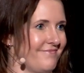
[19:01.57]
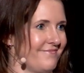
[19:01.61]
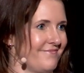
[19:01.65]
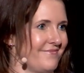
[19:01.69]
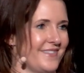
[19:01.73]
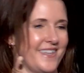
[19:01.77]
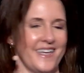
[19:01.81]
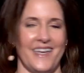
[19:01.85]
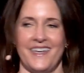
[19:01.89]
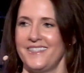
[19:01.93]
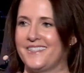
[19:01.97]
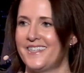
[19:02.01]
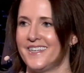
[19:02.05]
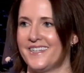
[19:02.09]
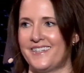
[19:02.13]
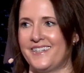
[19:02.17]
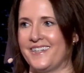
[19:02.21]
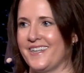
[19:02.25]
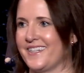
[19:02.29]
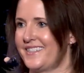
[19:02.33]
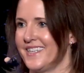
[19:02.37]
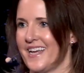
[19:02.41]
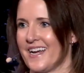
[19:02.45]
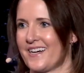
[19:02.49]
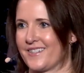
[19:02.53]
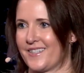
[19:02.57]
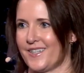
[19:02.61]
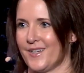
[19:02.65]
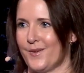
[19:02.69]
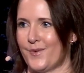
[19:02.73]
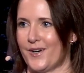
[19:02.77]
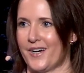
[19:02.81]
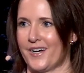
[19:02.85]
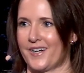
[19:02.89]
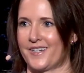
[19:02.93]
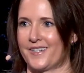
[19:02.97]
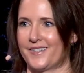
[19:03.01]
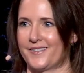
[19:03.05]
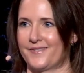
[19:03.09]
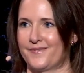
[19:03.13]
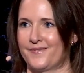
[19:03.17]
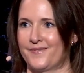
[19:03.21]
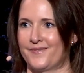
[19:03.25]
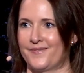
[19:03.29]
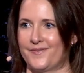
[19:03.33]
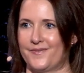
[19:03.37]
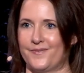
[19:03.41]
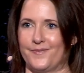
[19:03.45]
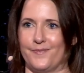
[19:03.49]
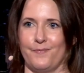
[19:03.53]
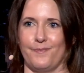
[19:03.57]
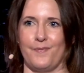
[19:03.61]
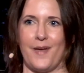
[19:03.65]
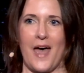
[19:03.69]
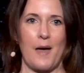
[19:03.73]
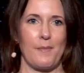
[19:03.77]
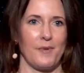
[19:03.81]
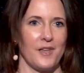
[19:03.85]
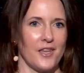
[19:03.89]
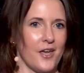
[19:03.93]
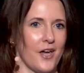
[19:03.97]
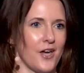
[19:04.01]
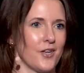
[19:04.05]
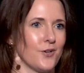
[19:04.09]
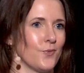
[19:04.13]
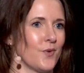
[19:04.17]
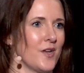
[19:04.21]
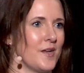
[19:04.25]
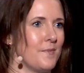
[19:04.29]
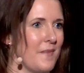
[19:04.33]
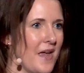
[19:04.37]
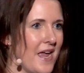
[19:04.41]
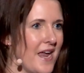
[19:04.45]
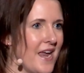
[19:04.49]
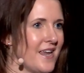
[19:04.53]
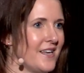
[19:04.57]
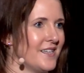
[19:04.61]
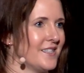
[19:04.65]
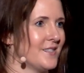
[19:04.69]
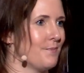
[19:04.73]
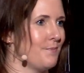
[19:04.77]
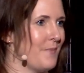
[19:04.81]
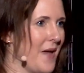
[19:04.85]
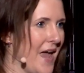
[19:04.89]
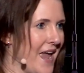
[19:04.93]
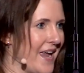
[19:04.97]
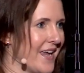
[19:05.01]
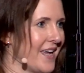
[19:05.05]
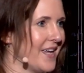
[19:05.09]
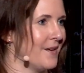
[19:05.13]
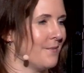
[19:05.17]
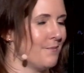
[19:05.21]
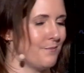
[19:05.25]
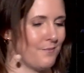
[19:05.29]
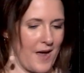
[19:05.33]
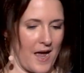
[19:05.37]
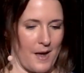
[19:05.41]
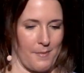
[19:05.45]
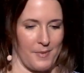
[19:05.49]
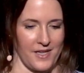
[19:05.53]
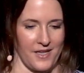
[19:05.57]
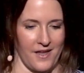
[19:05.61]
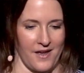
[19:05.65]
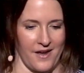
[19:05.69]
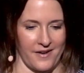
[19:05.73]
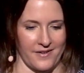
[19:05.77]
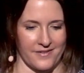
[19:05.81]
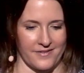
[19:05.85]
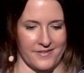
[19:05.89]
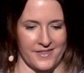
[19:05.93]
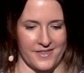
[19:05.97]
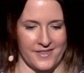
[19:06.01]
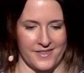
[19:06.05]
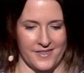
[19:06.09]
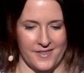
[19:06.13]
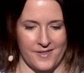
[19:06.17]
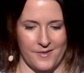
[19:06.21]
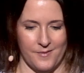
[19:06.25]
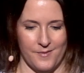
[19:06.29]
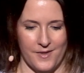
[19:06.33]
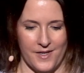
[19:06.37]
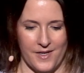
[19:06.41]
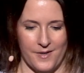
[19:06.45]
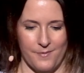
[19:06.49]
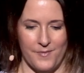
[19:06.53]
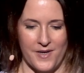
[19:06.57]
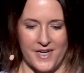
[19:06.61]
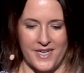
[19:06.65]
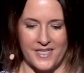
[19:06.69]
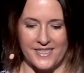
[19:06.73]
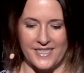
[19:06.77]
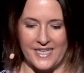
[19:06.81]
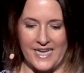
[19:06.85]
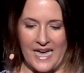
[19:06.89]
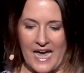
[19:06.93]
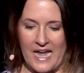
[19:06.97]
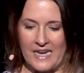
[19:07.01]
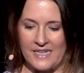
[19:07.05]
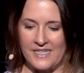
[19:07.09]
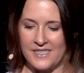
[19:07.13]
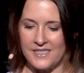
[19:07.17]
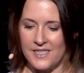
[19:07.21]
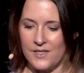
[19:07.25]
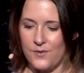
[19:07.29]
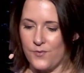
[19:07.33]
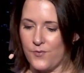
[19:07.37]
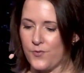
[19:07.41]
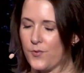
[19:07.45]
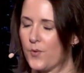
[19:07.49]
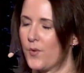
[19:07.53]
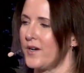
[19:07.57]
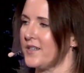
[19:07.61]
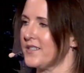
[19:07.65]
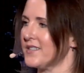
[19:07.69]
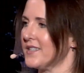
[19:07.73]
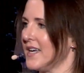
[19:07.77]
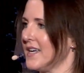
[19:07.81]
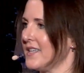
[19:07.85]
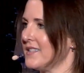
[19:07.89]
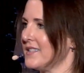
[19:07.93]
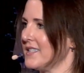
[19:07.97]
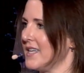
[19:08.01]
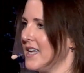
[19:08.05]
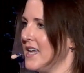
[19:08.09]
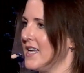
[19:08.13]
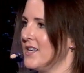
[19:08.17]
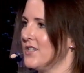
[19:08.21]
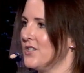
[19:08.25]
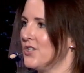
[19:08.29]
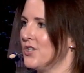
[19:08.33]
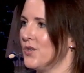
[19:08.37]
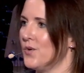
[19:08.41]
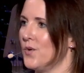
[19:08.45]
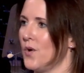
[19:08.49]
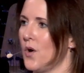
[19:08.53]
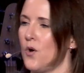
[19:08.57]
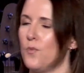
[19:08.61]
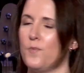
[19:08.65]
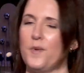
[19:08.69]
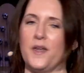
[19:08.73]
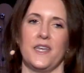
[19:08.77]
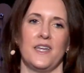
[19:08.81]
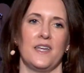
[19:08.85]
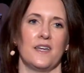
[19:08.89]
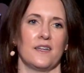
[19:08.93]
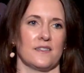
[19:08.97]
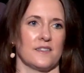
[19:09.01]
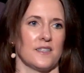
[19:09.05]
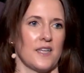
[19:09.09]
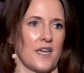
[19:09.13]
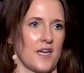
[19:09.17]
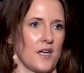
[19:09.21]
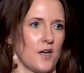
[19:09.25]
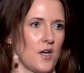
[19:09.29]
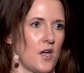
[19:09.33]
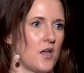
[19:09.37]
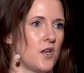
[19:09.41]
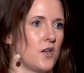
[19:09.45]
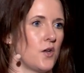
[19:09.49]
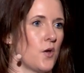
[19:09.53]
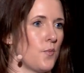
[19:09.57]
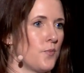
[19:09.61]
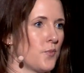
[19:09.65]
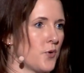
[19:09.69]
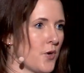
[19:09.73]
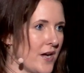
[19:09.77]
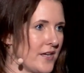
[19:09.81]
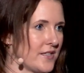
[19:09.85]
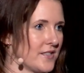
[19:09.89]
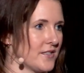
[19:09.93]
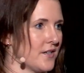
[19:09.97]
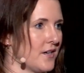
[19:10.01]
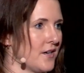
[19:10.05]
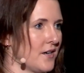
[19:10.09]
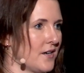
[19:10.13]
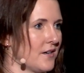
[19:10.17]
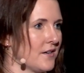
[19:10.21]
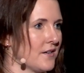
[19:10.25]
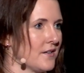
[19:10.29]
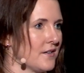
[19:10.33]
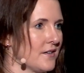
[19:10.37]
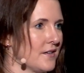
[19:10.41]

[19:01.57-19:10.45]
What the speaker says: They didn't exactly work. Babylon remained pagan Babylon. Because God doesn't force us into obedience like an oppressor.